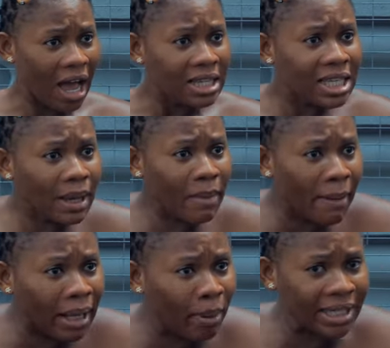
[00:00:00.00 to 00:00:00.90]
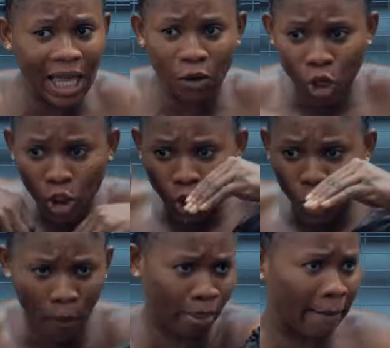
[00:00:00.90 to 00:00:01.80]
Since I'm a mad person, I'll
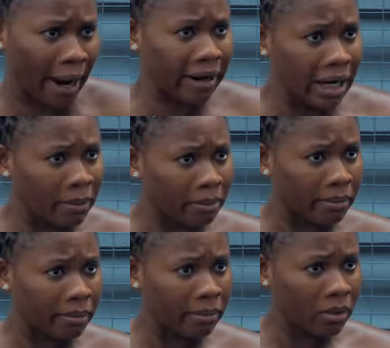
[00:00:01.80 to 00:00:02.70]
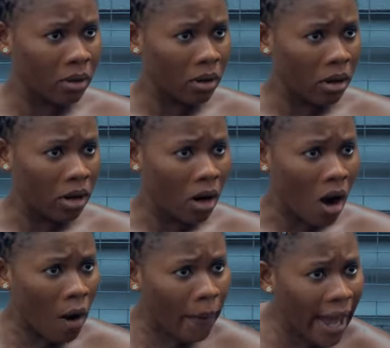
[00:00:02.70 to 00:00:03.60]
just jump and marry him.
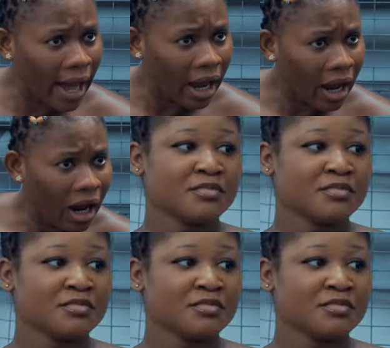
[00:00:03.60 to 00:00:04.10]
Okay?